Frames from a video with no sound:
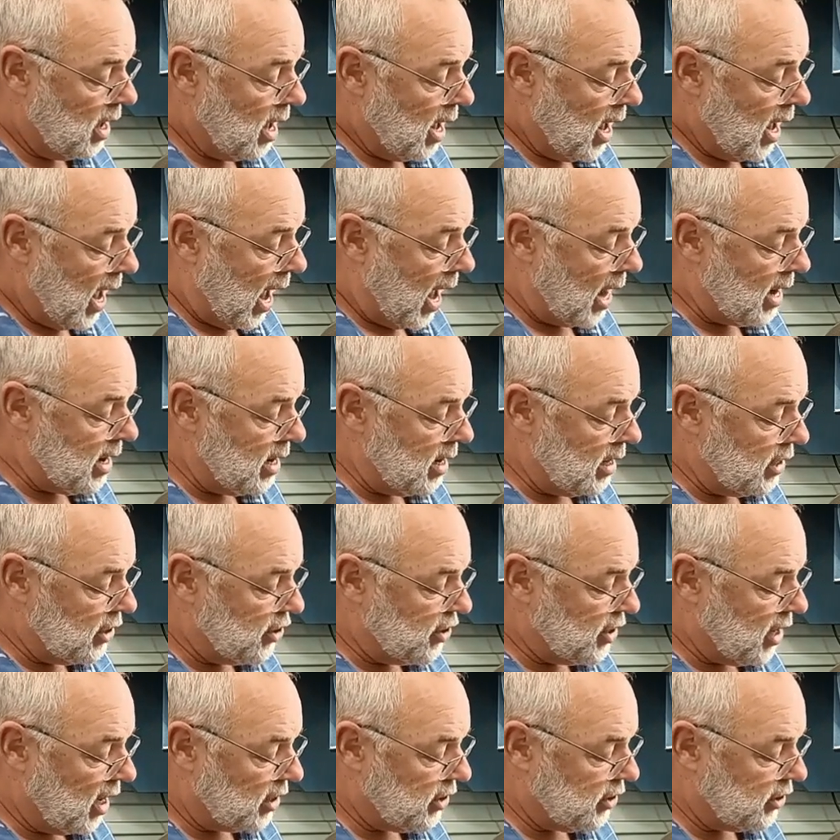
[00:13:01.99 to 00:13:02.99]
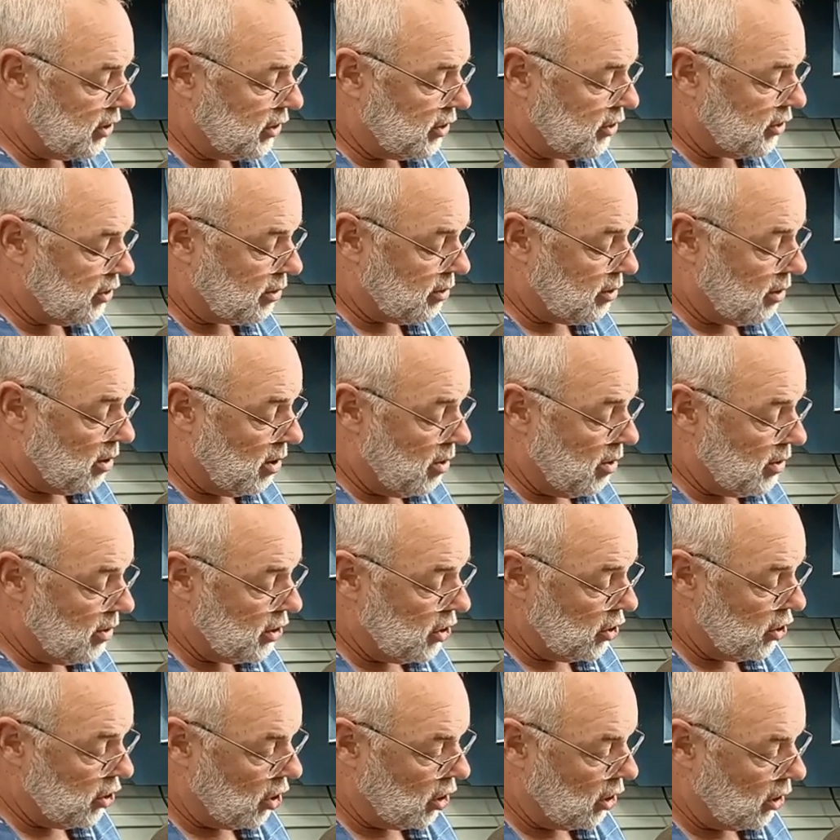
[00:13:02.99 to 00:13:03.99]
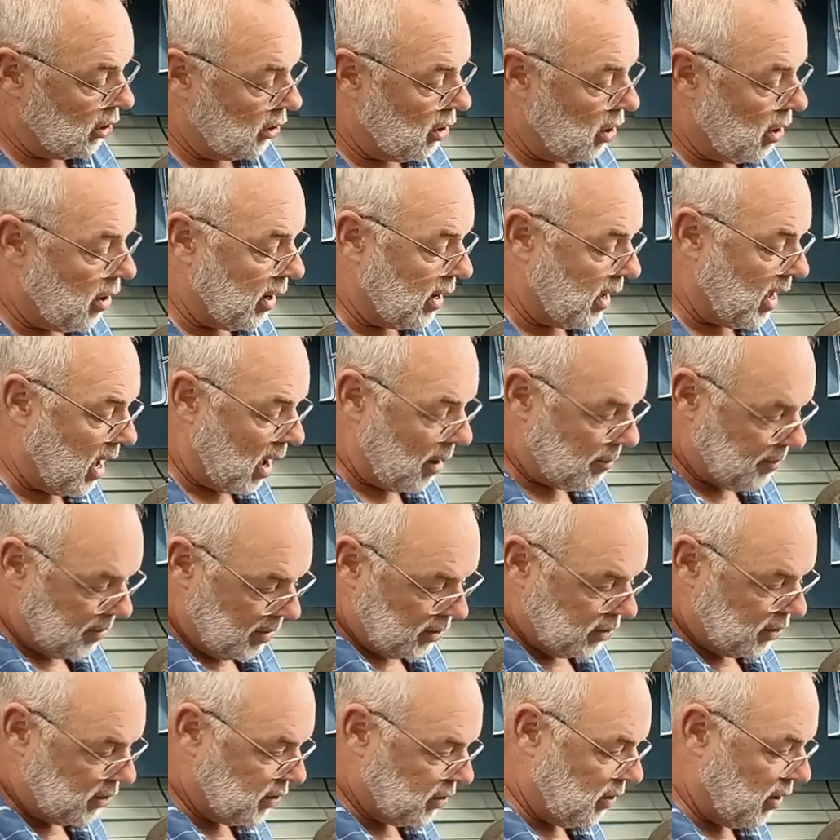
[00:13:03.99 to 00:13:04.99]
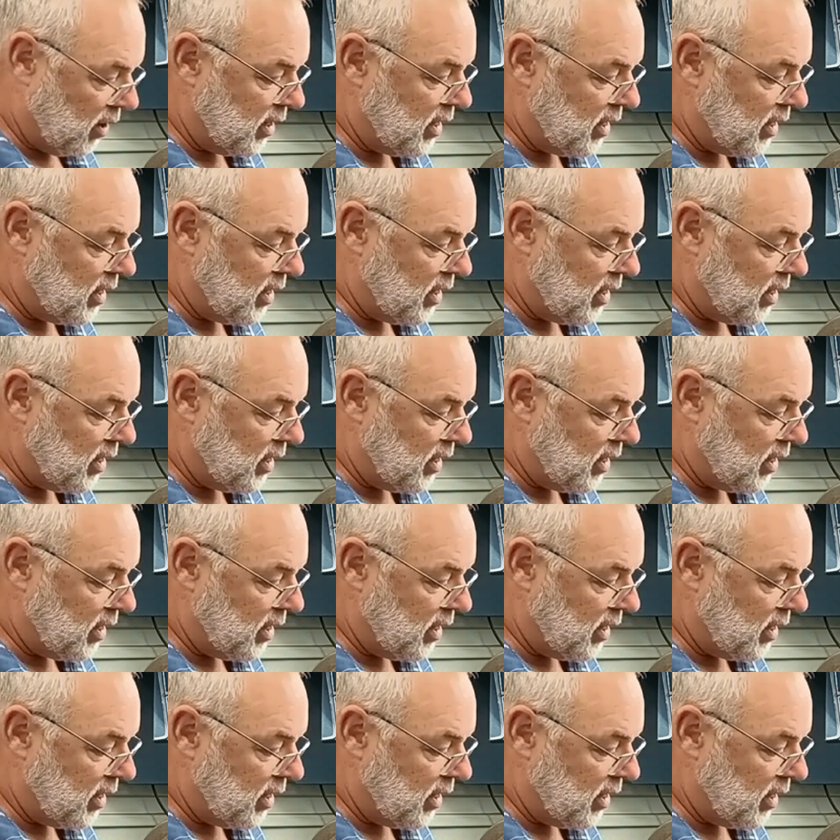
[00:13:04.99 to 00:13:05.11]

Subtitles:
and an adjuster screw that you can lock up inside